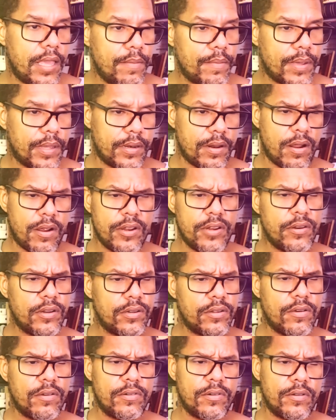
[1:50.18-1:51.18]
man, are you not
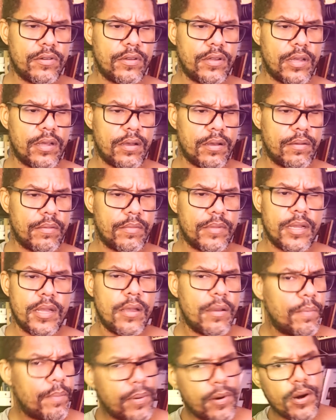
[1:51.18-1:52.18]
gonna
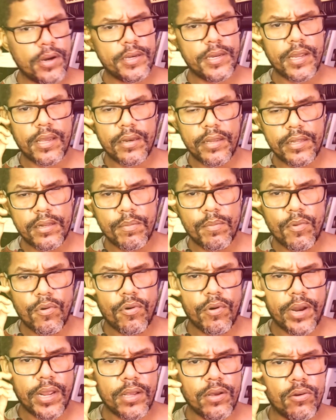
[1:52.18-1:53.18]
party a little more
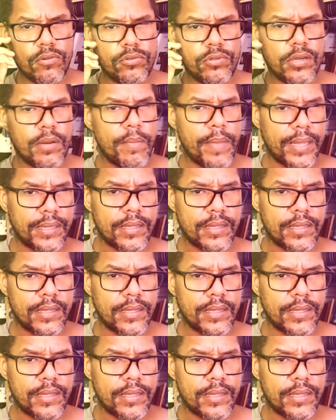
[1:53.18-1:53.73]
and go to the Met